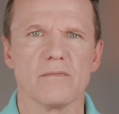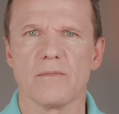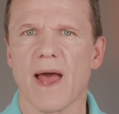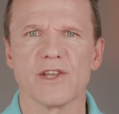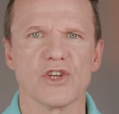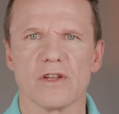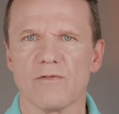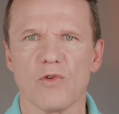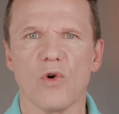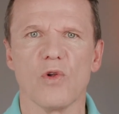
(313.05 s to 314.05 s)
matching
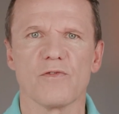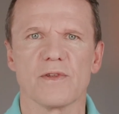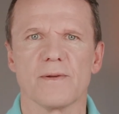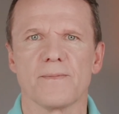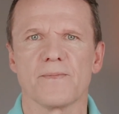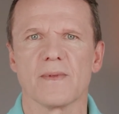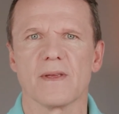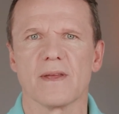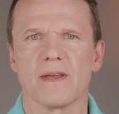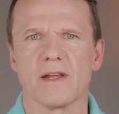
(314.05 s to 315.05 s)
evolved.
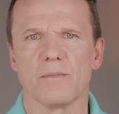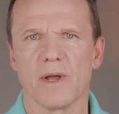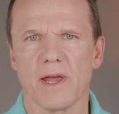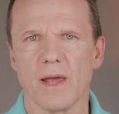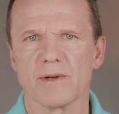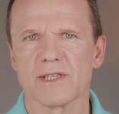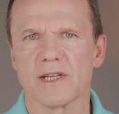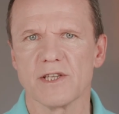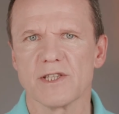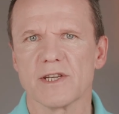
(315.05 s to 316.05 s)
It became a
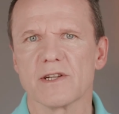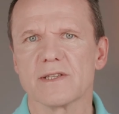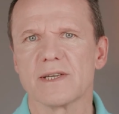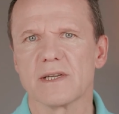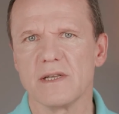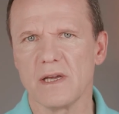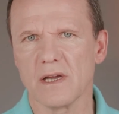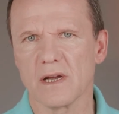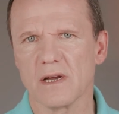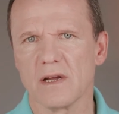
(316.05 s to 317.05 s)
statistical
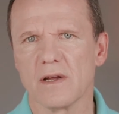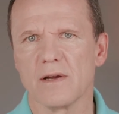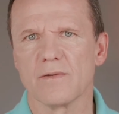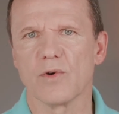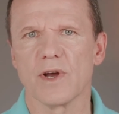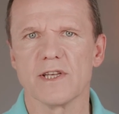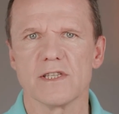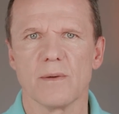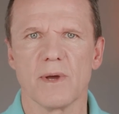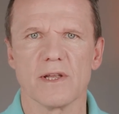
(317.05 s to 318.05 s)
technique for
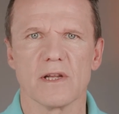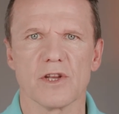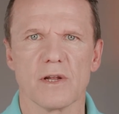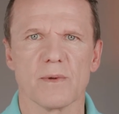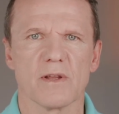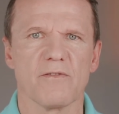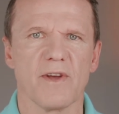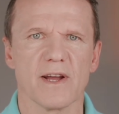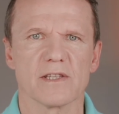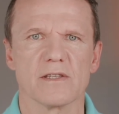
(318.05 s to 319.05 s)
estimating treatment
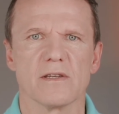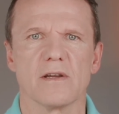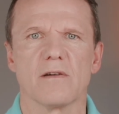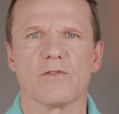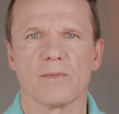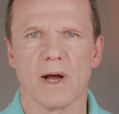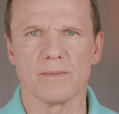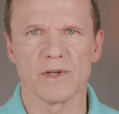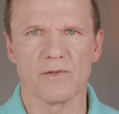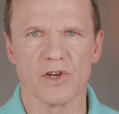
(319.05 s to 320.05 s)
effects from
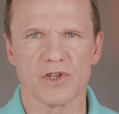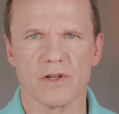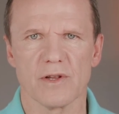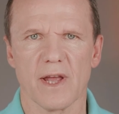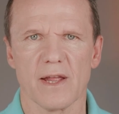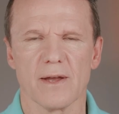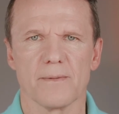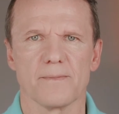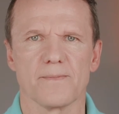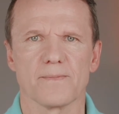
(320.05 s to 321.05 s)
observational data.
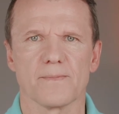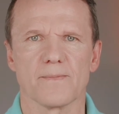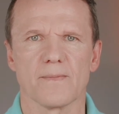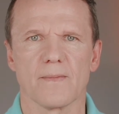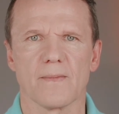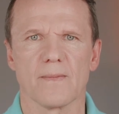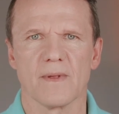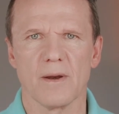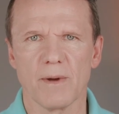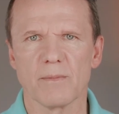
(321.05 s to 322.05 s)

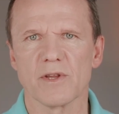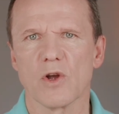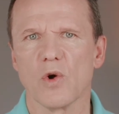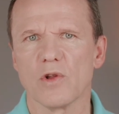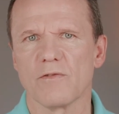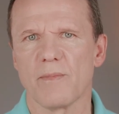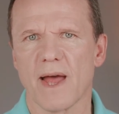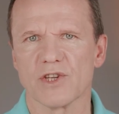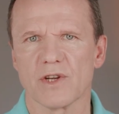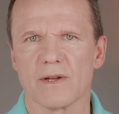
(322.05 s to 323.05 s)
Remember the goal of
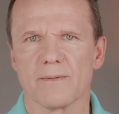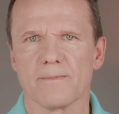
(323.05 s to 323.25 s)
matching: